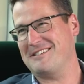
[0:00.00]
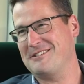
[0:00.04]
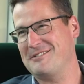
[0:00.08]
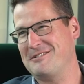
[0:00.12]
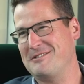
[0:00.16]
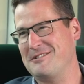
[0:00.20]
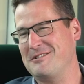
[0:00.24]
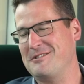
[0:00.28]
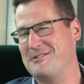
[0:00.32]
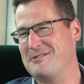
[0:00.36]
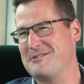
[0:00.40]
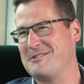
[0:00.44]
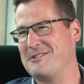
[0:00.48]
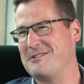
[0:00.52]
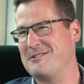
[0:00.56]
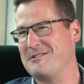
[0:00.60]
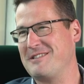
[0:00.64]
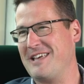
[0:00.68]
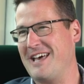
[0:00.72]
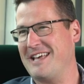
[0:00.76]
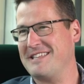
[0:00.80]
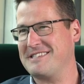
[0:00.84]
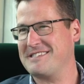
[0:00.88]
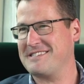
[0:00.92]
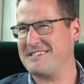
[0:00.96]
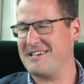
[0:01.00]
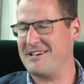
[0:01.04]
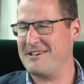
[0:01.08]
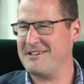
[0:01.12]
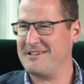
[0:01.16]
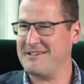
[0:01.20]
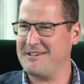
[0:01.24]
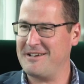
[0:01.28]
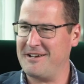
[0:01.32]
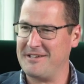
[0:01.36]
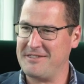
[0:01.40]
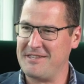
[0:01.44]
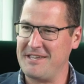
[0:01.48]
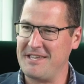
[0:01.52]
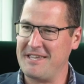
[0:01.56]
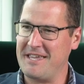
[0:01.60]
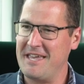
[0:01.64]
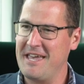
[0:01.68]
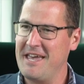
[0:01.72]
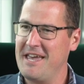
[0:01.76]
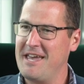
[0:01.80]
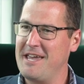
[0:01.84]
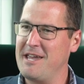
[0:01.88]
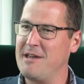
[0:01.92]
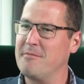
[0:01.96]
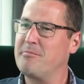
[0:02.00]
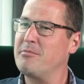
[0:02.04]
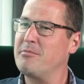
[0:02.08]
who, who yeah, do that. Sure, so yeah. I think he